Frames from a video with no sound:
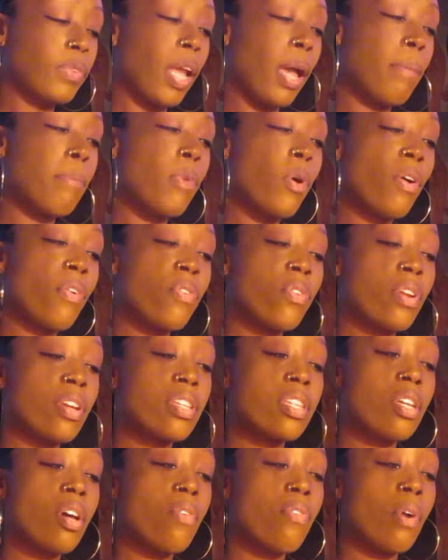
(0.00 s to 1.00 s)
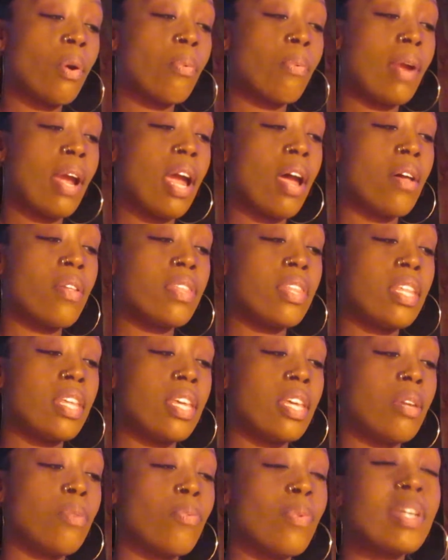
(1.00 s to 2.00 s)
Unmorph yourself around
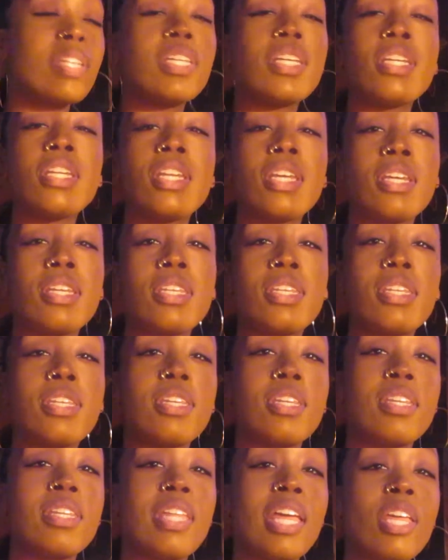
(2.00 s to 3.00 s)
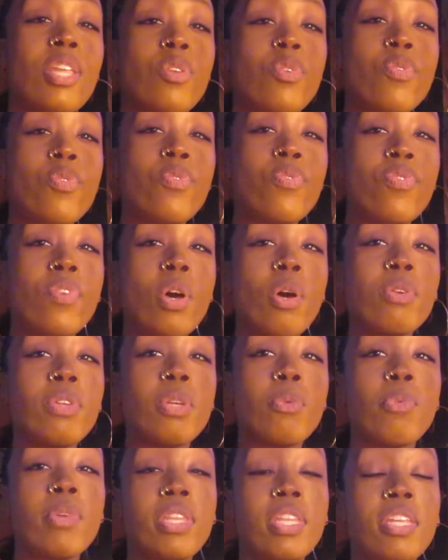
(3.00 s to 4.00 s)
the rigidness that you
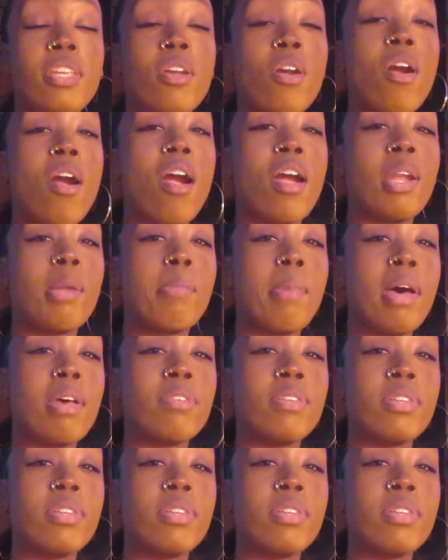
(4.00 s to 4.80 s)
felt within your heart about